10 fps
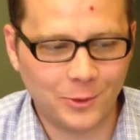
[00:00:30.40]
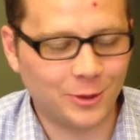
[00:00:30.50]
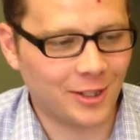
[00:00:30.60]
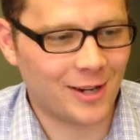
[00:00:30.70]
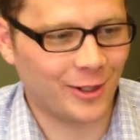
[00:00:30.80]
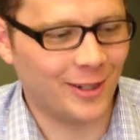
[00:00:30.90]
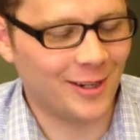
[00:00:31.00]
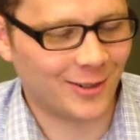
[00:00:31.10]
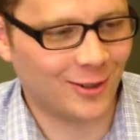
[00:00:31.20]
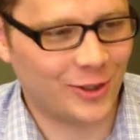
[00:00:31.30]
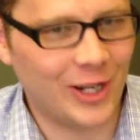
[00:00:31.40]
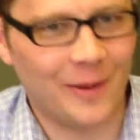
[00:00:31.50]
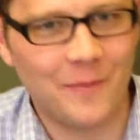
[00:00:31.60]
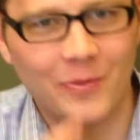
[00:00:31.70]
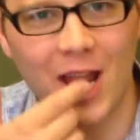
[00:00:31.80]
Dude, it's actually good. It's
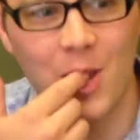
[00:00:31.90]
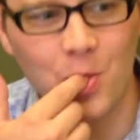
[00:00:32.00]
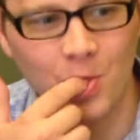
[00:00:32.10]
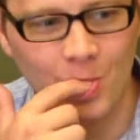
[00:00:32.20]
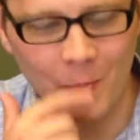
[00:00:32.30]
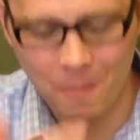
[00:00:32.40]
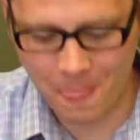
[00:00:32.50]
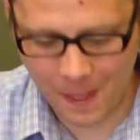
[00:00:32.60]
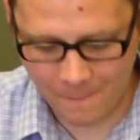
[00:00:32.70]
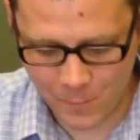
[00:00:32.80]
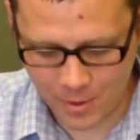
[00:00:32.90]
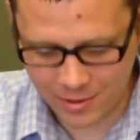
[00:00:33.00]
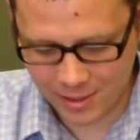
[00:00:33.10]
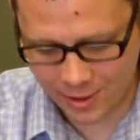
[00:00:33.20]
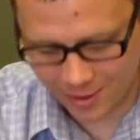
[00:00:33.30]
legit. Yeah,
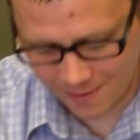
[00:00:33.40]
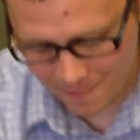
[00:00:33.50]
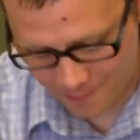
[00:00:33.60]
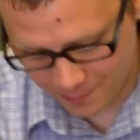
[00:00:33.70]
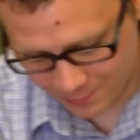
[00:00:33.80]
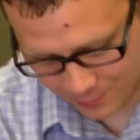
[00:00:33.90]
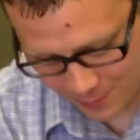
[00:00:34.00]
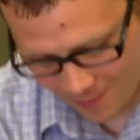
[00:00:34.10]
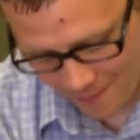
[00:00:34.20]
it's actually good.